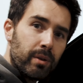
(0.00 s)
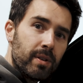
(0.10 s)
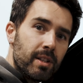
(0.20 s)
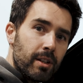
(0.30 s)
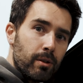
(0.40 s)

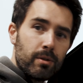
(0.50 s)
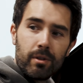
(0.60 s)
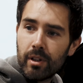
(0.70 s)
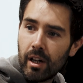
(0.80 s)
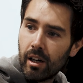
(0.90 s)
previously used
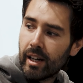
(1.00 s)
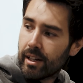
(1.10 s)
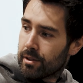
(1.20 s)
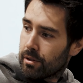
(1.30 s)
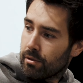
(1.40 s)
on our
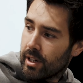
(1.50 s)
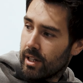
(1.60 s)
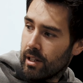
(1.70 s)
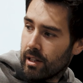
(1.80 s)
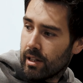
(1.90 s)

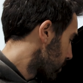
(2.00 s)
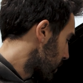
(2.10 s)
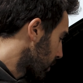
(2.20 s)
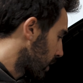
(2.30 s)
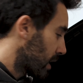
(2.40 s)
S3.
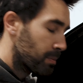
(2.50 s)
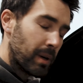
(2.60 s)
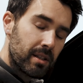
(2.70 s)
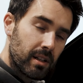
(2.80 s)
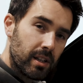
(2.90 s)
So he's
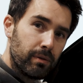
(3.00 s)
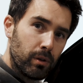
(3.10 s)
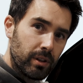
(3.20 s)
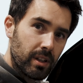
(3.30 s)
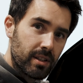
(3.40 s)
basically
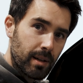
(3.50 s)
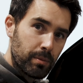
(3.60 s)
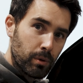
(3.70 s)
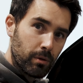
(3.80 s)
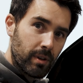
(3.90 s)
followed the same
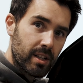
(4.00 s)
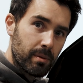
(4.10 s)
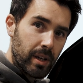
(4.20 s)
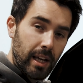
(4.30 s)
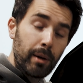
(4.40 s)
sort of
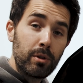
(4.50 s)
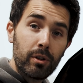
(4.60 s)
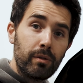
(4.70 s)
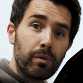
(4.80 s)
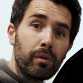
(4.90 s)
recipe. He was
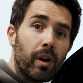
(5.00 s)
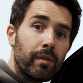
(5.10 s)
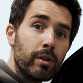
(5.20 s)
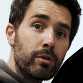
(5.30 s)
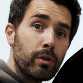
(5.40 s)
looking for
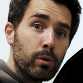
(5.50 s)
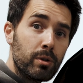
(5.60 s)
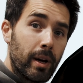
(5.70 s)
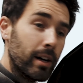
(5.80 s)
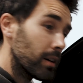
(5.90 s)
500
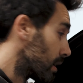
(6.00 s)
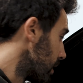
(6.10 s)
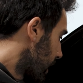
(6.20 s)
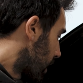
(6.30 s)
horsepower. He